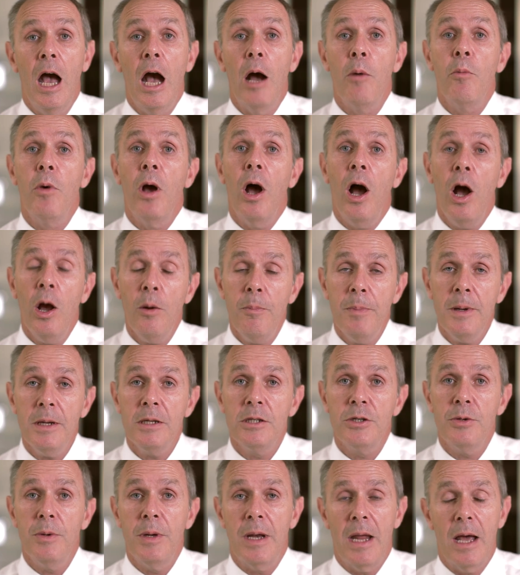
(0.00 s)
and we're hoping
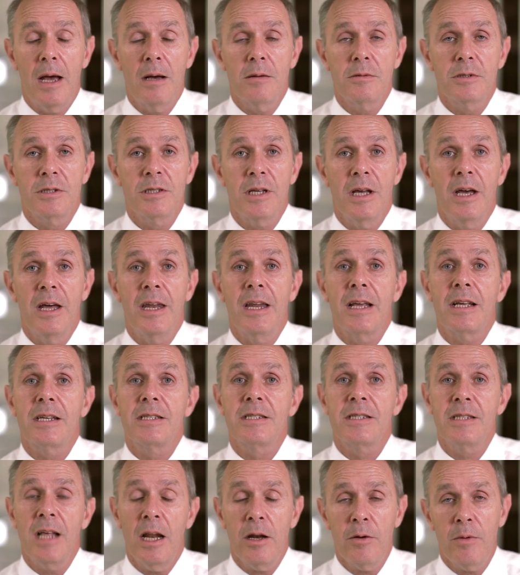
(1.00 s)
to announce an
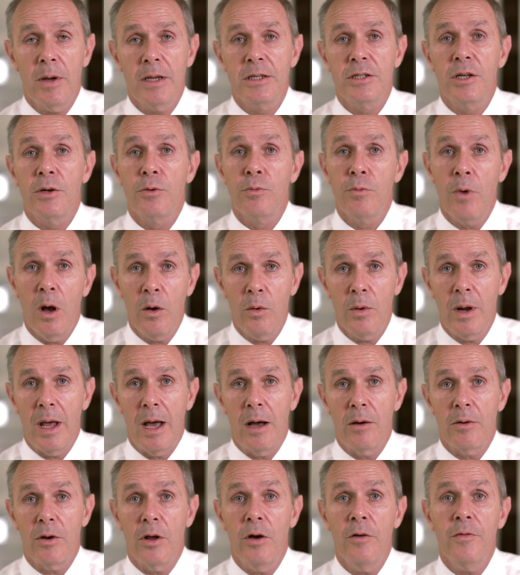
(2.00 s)
accelerated
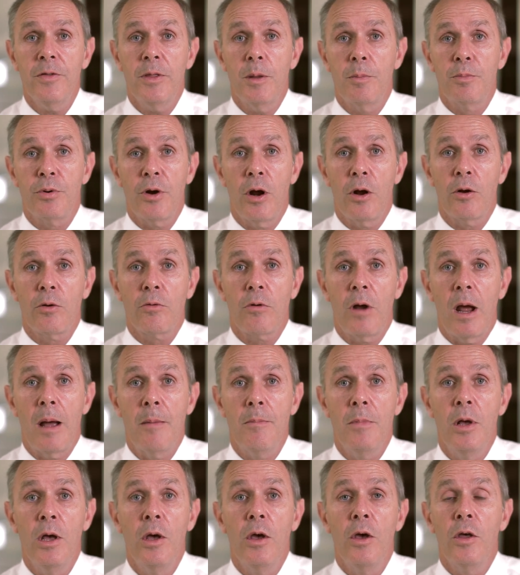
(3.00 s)
rollout of the programme
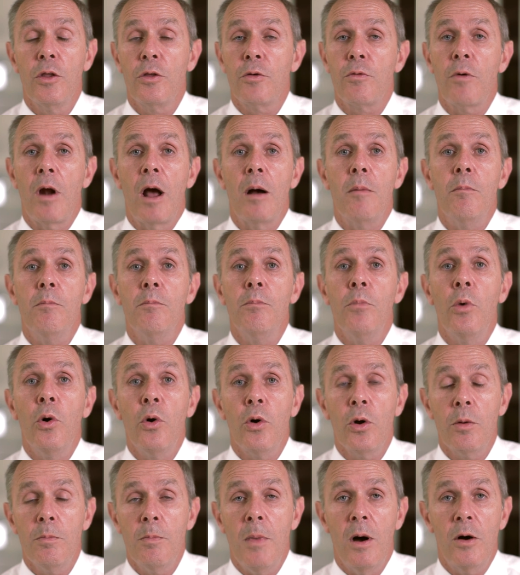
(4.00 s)
throughout
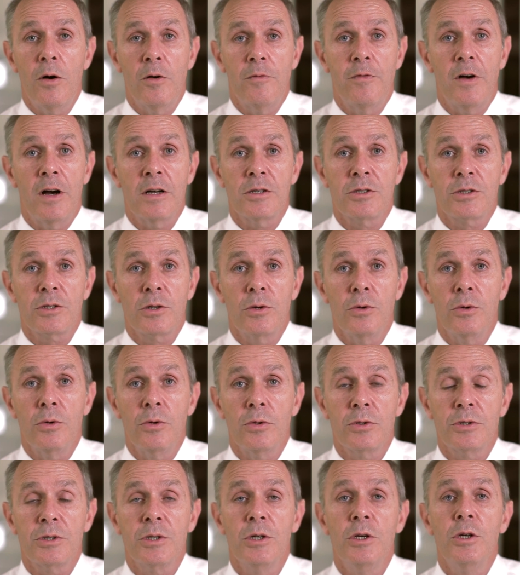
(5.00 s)
more and more of our
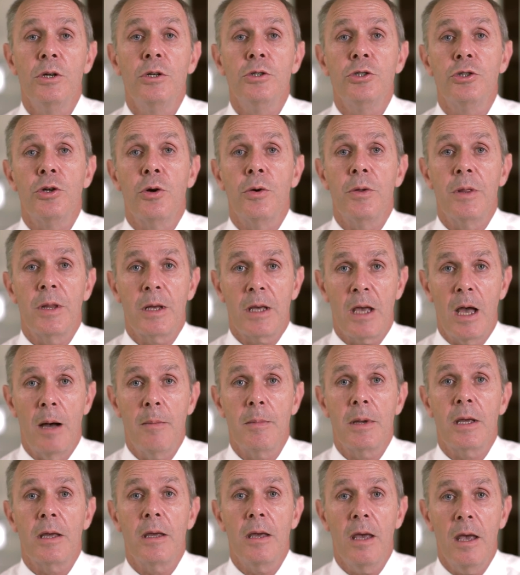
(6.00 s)
schools during the
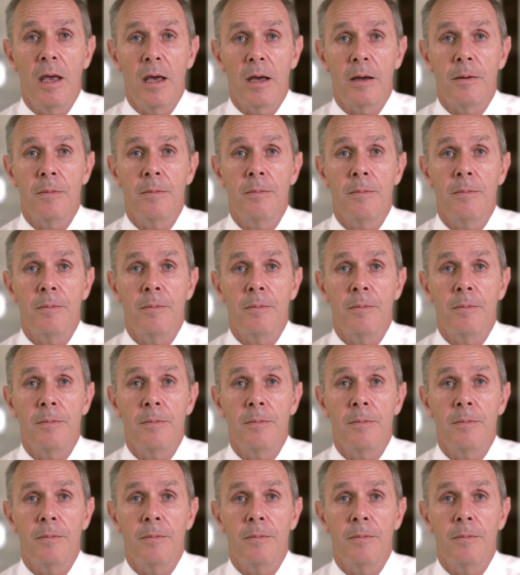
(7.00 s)
coming year.